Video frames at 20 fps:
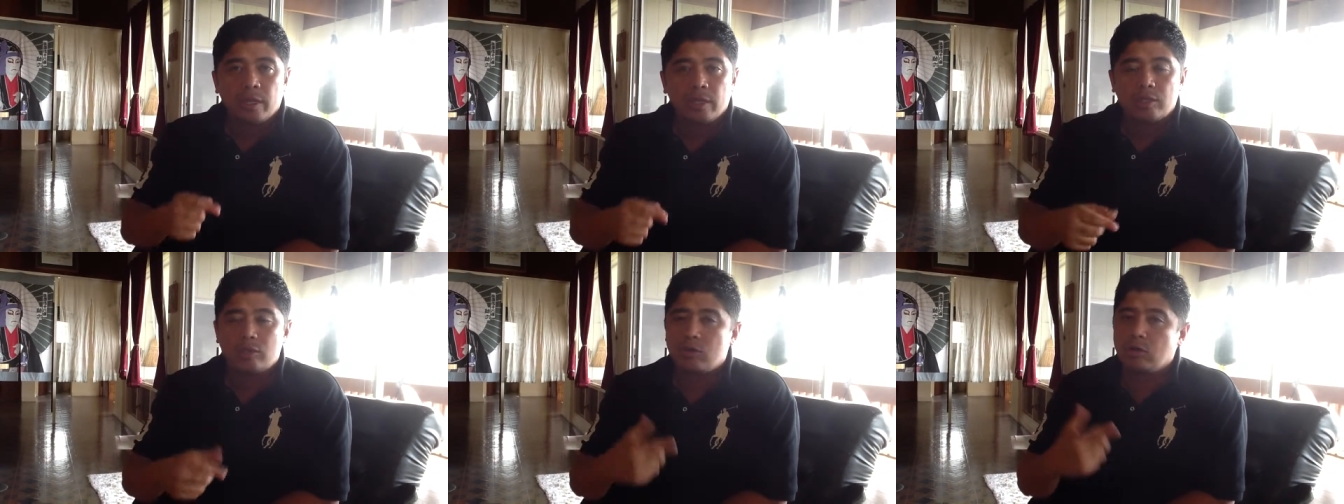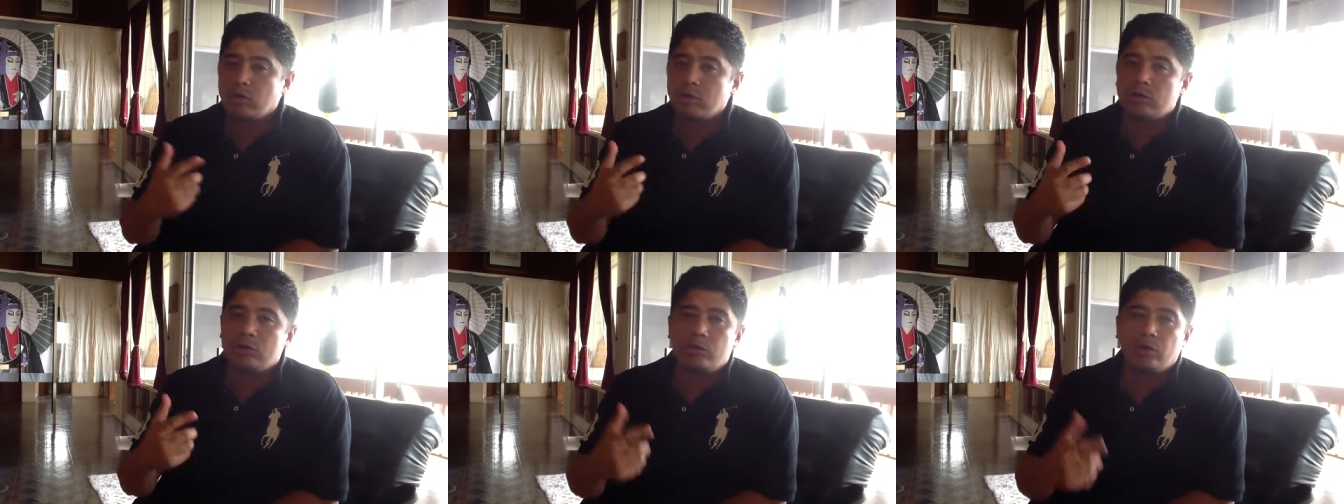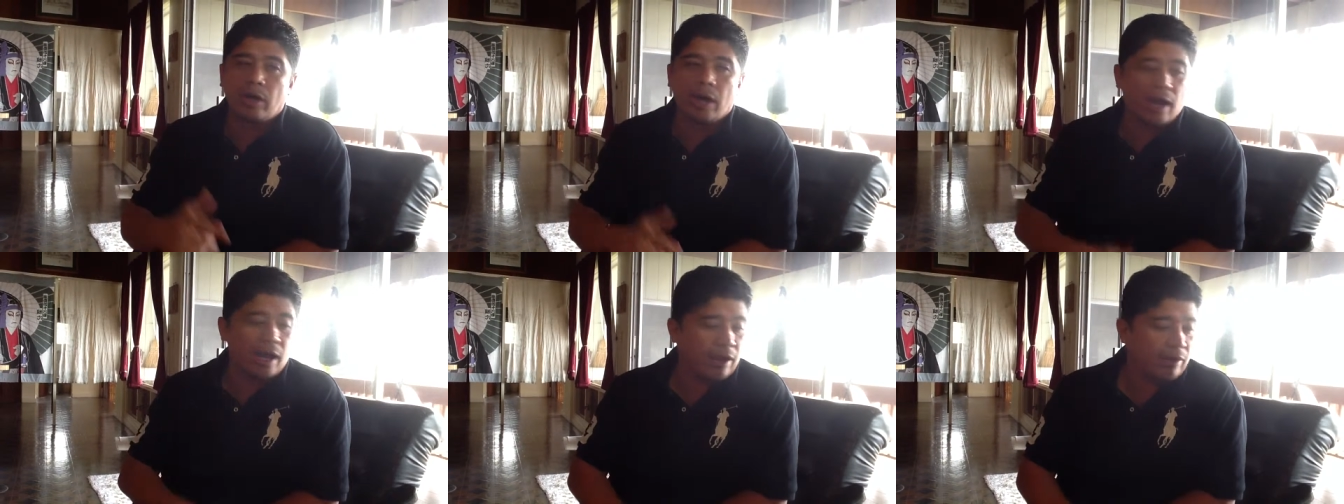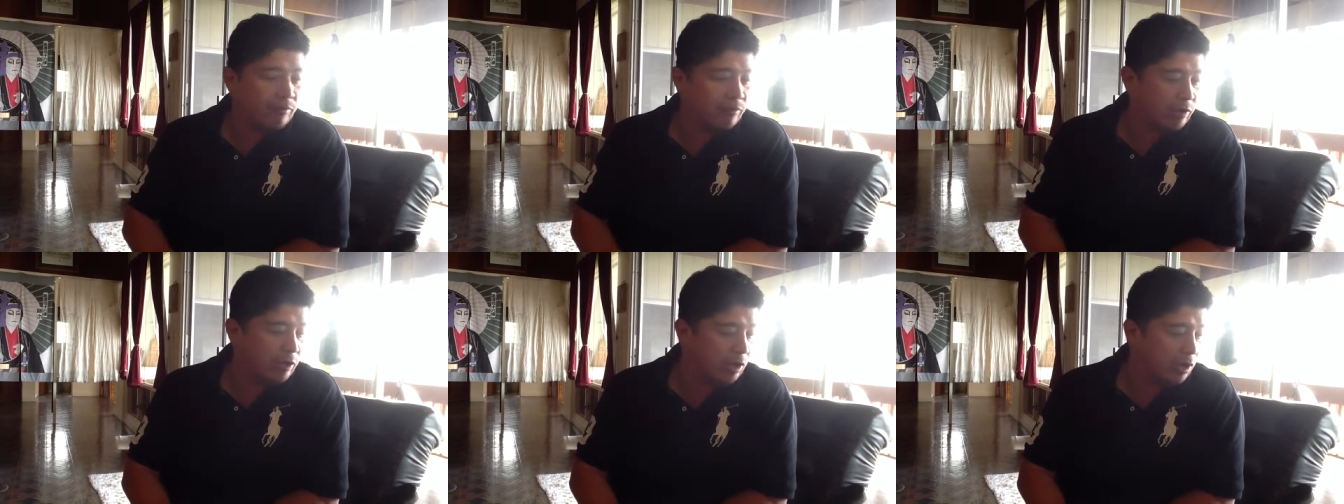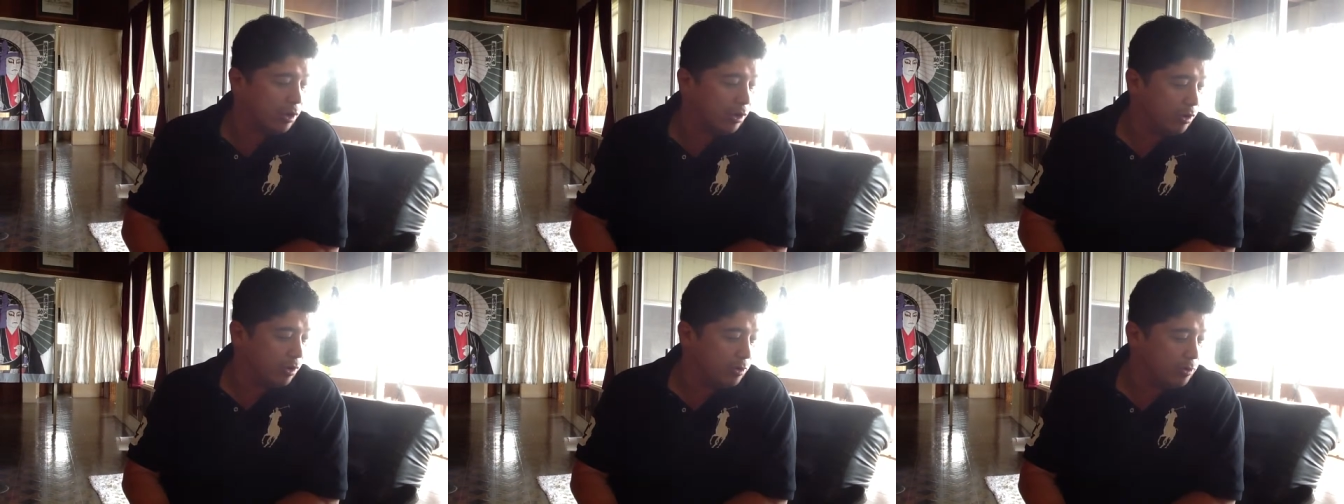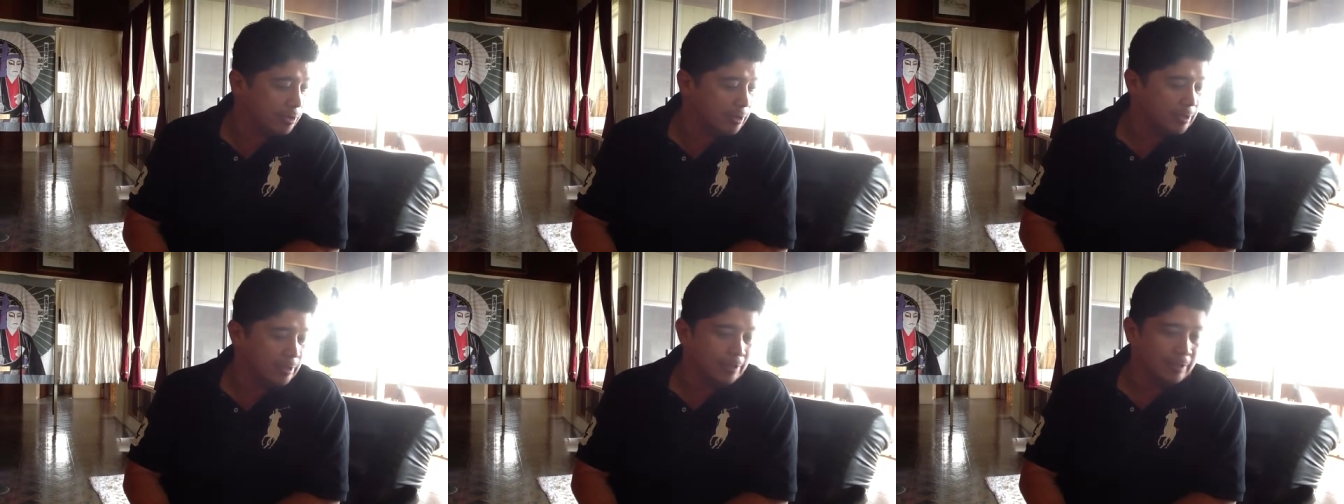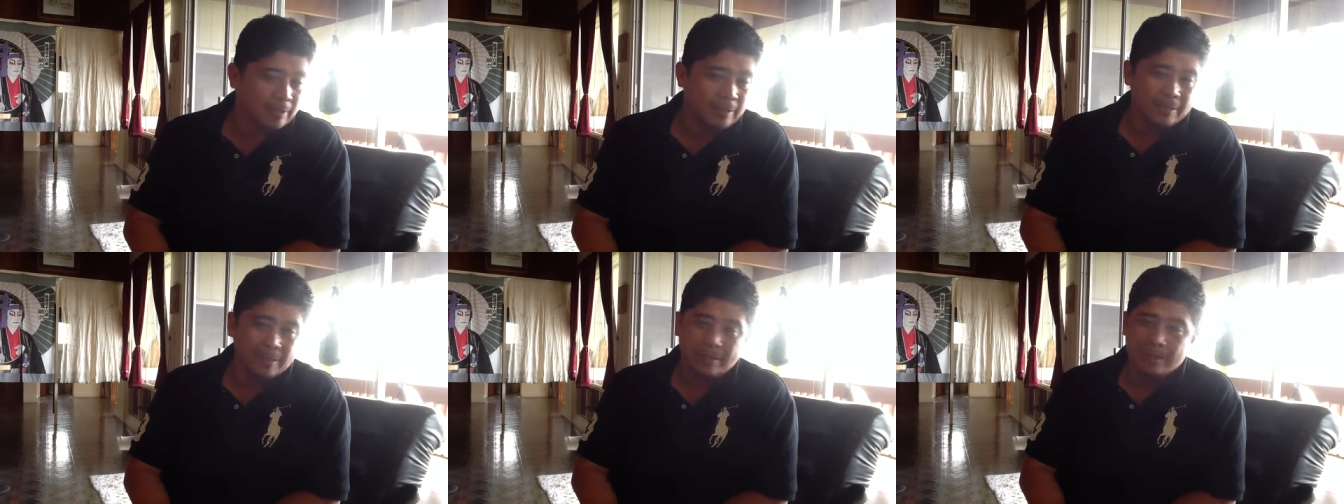It's good to have, you know,
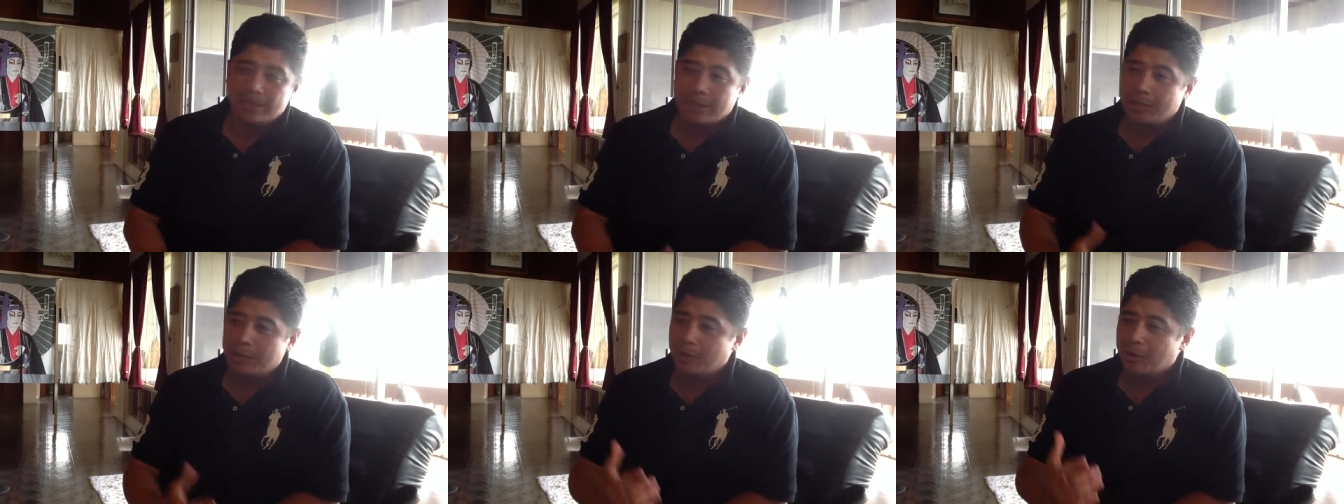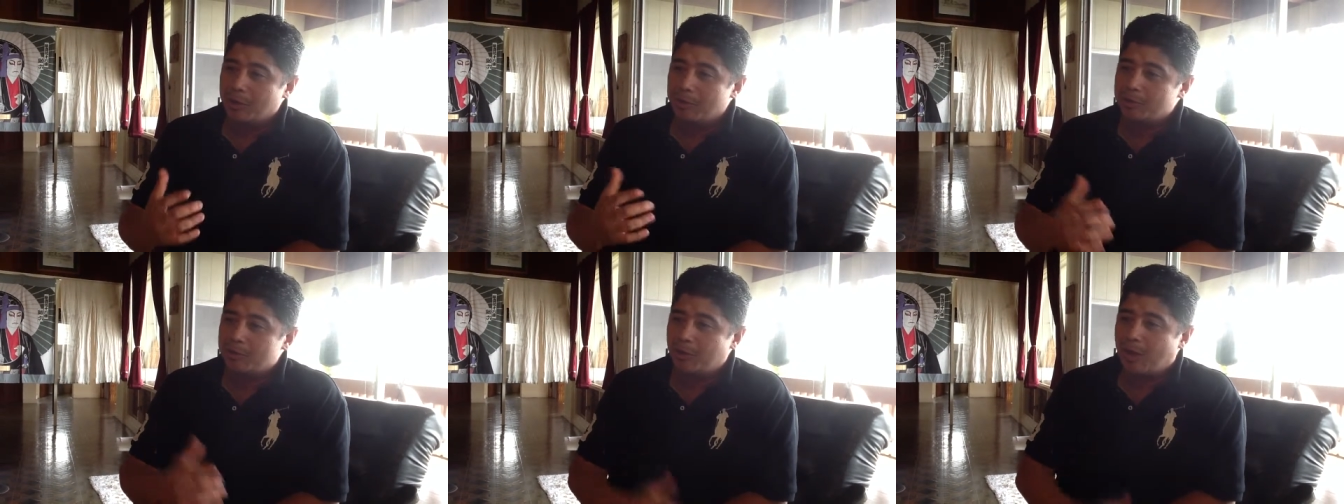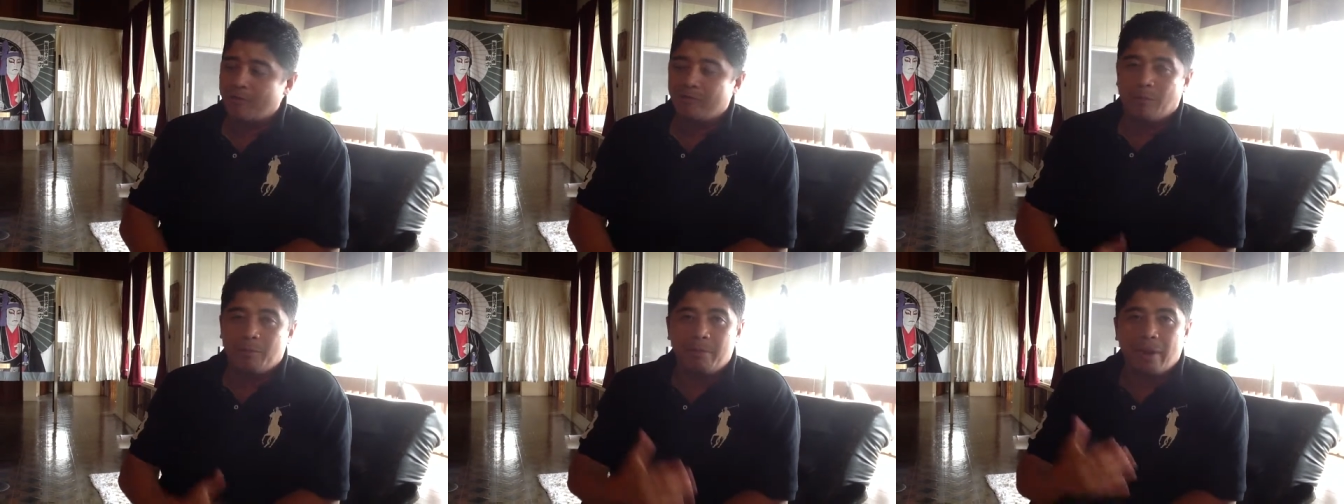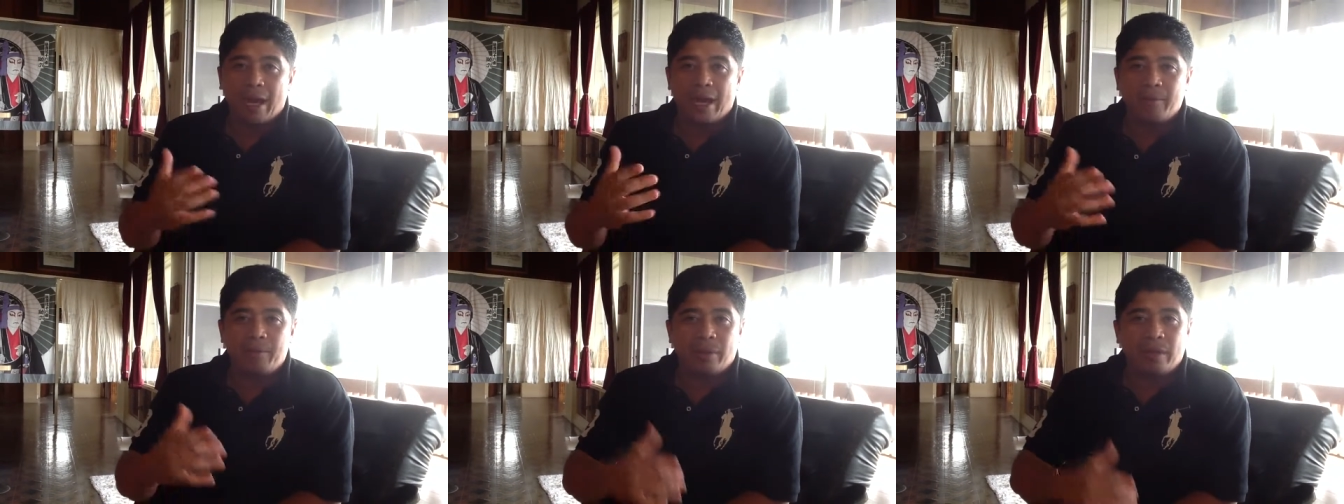you know, to have a bike,